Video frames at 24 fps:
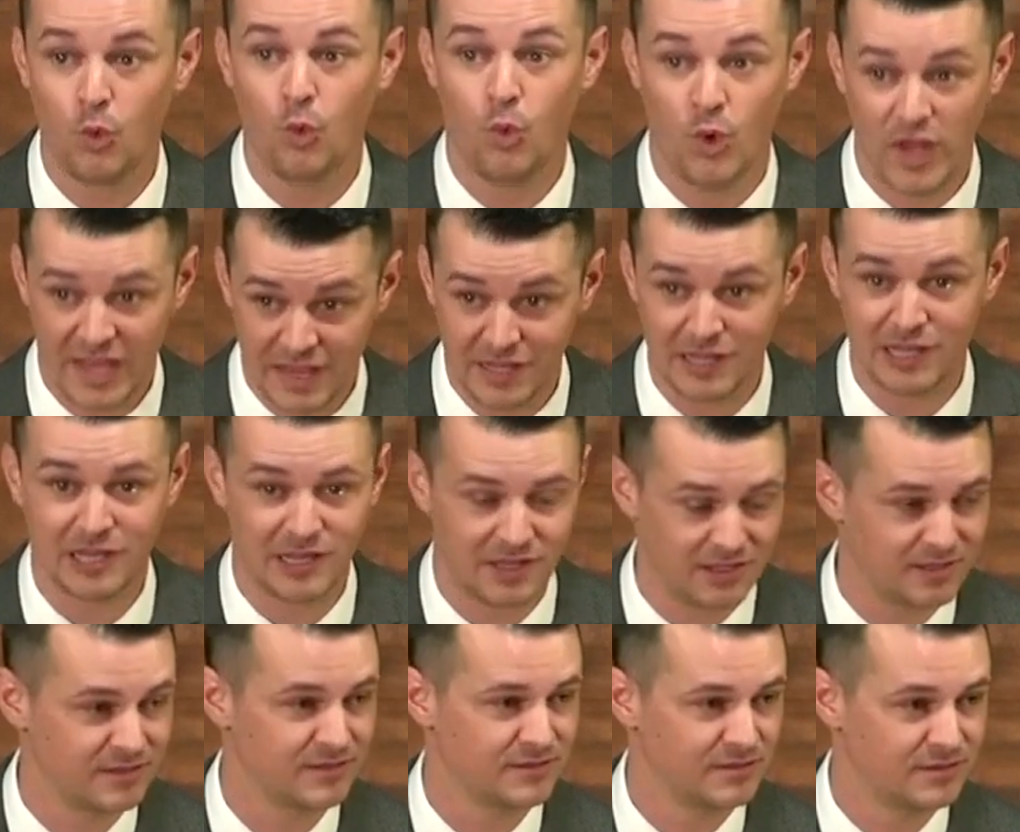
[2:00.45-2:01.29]

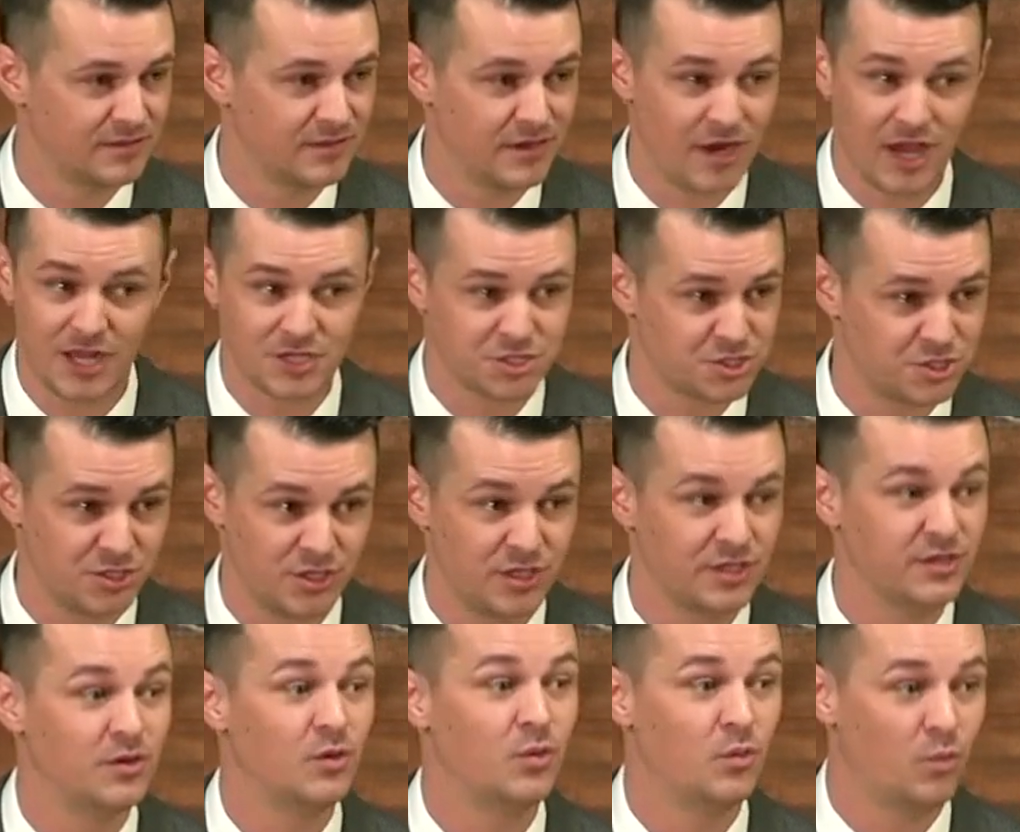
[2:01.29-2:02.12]
Will, not
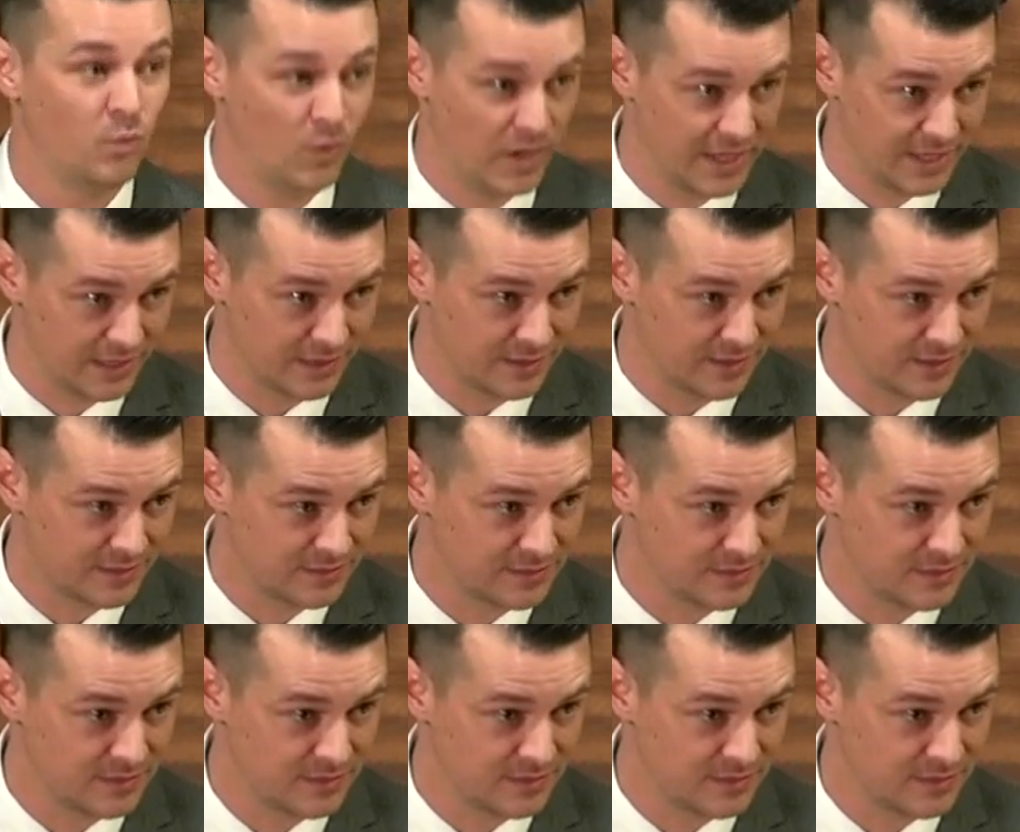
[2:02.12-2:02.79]
should, will.